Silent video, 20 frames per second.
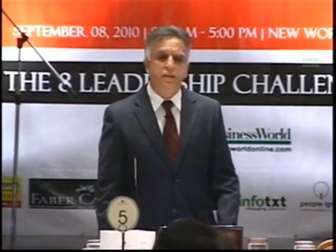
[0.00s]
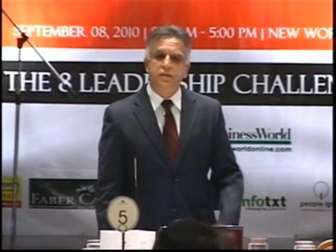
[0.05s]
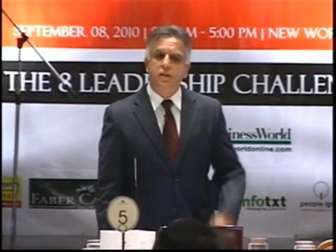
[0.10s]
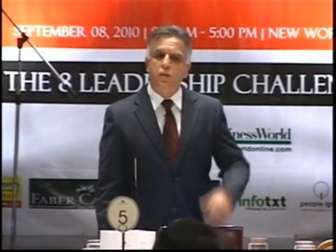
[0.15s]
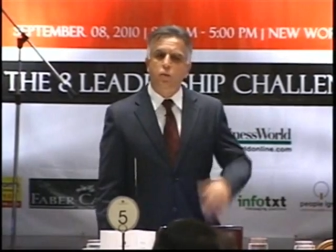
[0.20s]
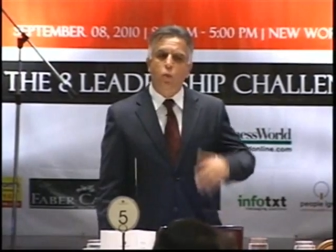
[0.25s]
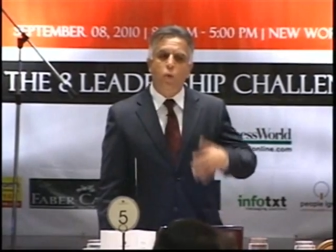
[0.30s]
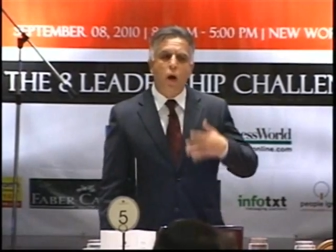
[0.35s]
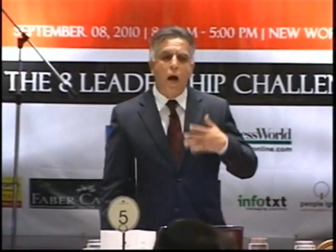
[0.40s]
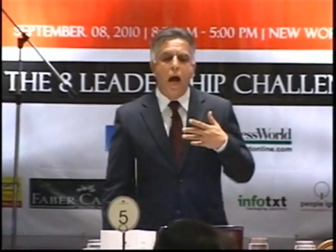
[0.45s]
And they
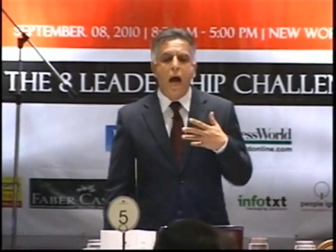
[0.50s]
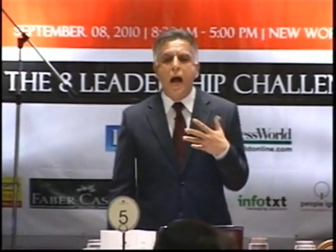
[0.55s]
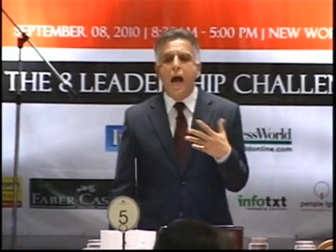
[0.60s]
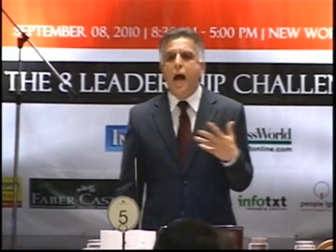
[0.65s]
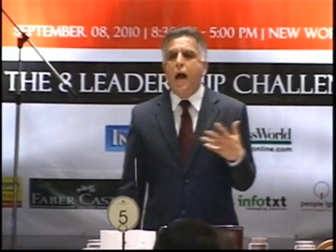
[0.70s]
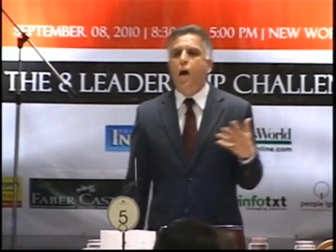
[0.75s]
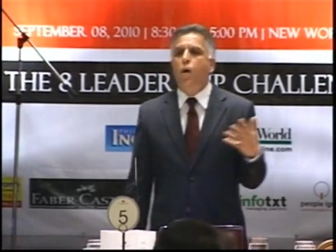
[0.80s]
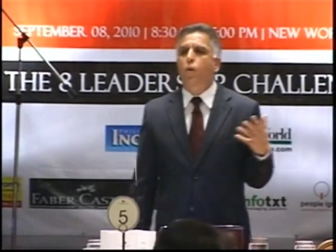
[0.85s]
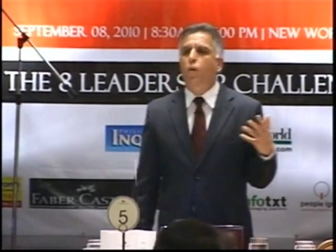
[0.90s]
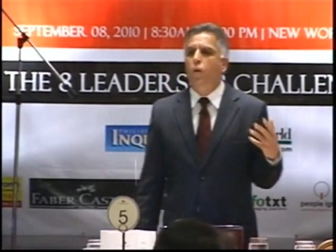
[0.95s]
said,
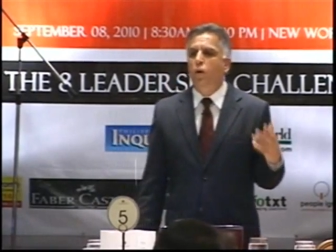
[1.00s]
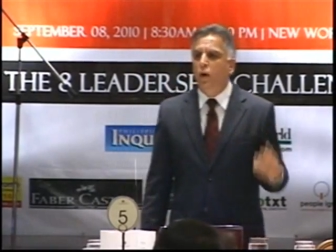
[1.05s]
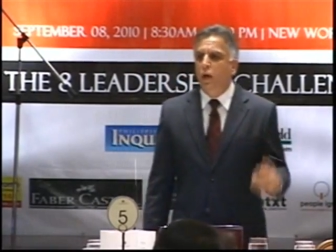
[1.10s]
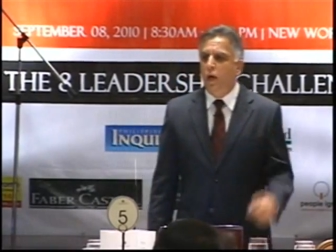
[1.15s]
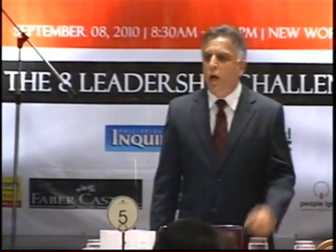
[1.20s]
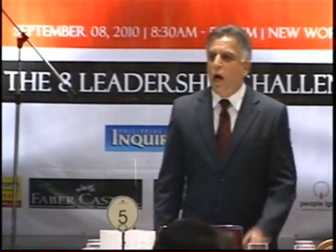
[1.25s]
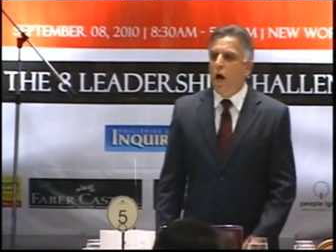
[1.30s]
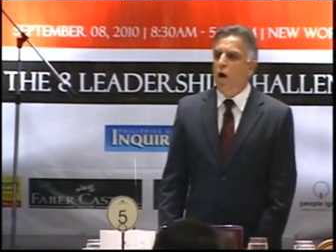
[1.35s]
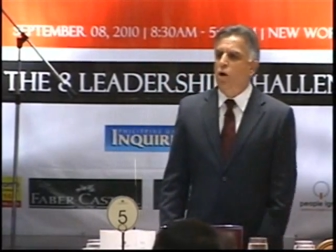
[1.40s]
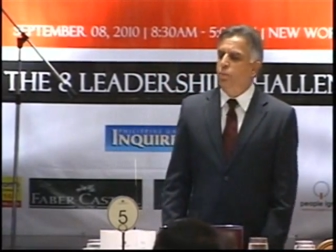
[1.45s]
wow,
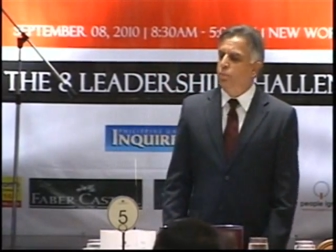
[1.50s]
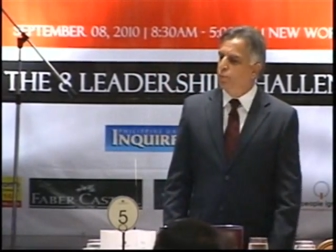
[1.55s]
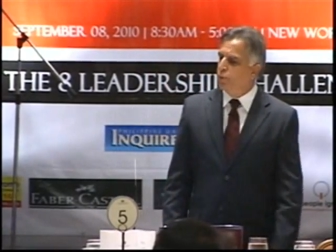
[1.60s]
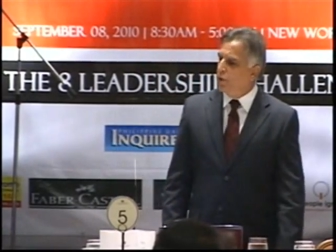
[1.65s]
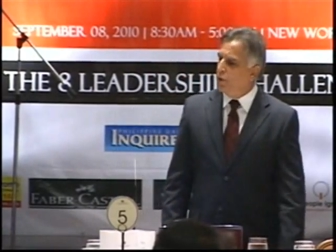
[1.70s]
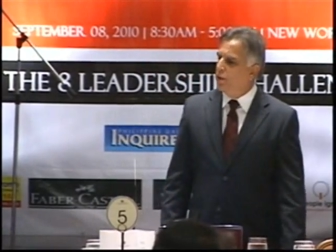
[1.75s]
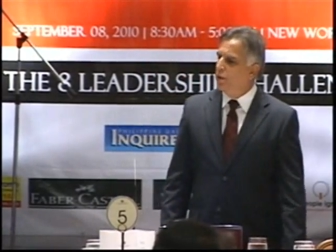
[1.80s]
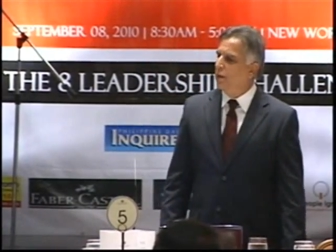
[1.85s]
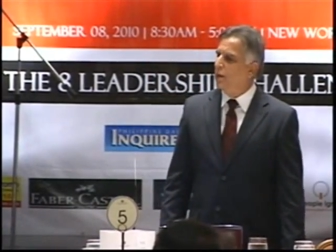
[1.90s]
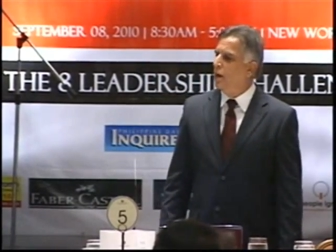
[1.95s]
how
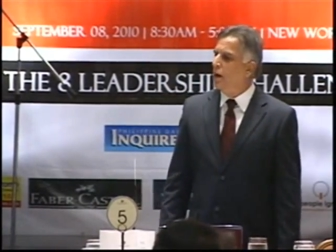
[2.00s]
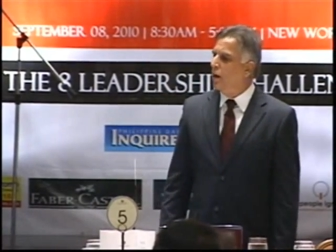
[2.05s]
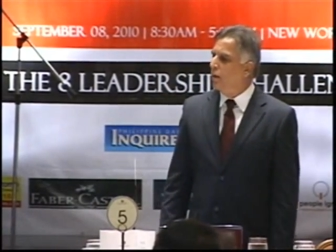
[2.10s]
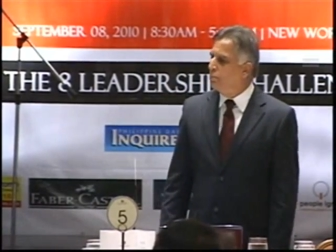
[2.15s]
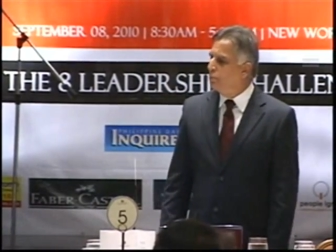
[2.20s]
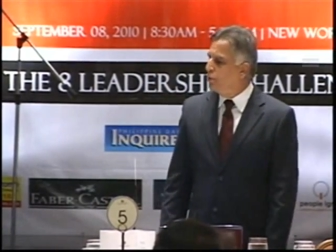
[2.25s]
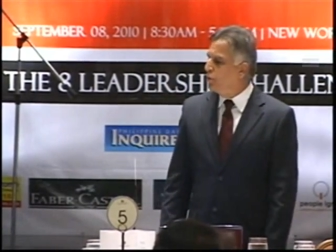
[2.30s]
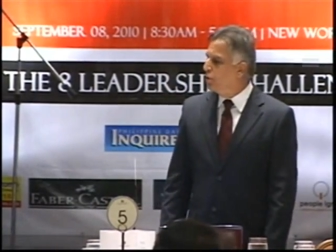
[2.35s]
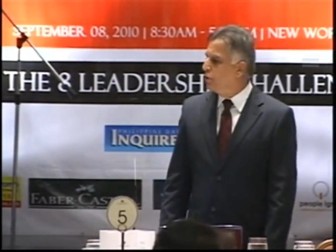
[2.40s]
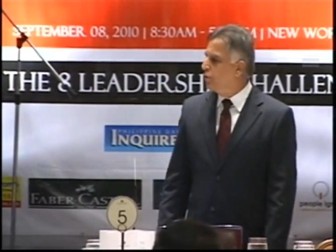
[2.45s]
pretty,
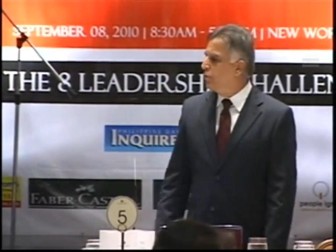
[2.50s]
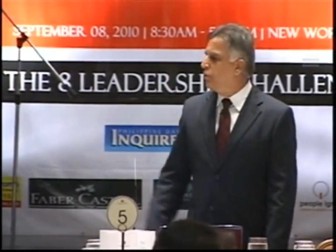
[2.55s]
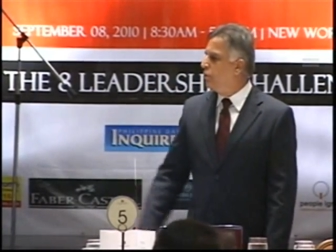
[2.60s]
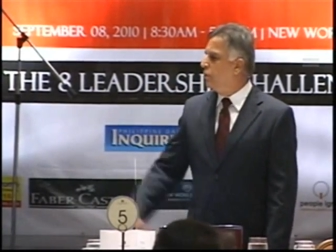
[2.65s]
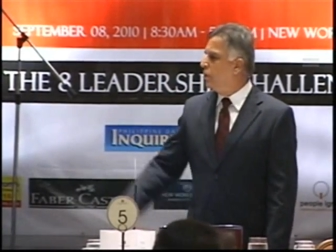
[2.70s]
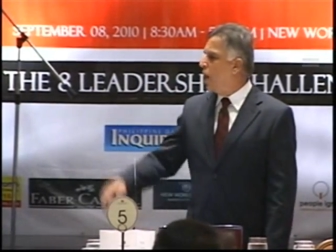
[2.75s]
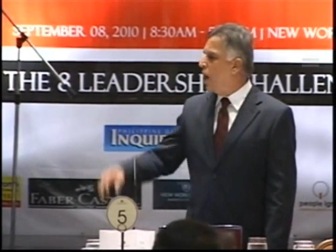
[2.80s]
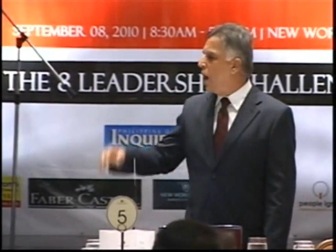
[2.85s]
how beautiful,